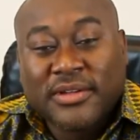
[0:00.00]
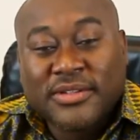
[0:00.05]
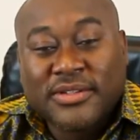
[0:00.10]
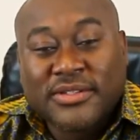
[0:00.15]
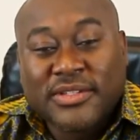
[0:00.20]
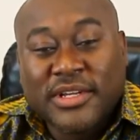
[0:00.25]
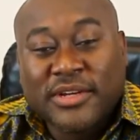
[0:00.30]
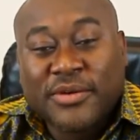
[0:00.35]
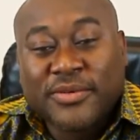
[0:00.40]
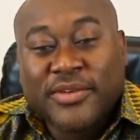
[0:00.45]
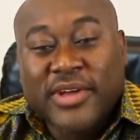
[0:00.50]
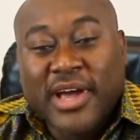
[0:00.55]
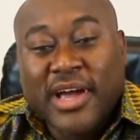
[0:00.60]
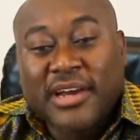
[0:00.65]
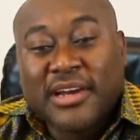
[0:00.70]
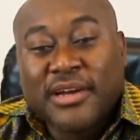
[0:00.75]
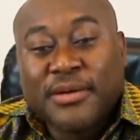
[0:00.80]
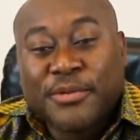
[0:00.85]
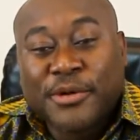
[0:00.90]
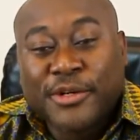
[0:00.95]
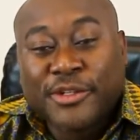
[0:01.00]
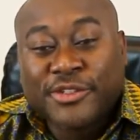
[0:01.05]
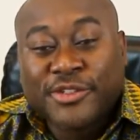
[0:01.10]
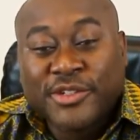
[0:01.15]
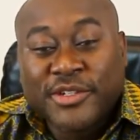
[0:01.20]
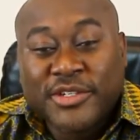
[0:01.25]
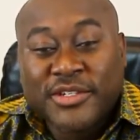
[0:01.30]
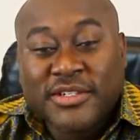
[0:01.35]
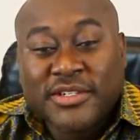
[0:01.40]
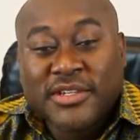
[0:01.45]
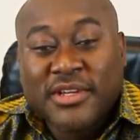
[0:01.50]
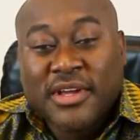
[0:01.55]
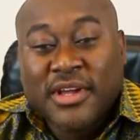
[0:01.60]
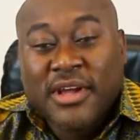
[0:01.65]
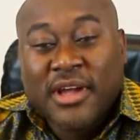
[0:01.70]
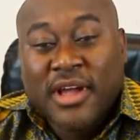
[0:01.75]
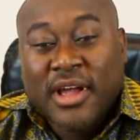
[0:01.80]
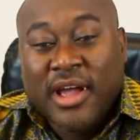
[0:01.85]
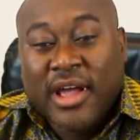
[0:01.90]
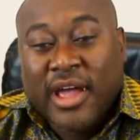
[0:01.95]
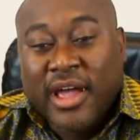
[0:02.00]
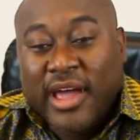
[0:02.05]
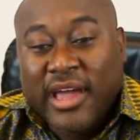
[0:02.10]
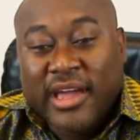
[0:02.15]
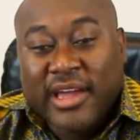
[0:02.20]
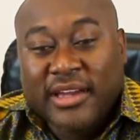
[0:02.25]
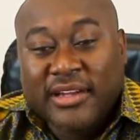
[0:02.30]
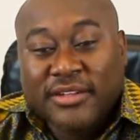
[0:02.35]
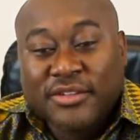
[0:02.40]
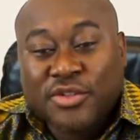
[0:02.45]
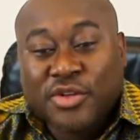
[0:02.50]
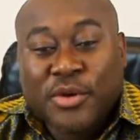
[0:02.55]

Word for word: state-of-the-art laboratories and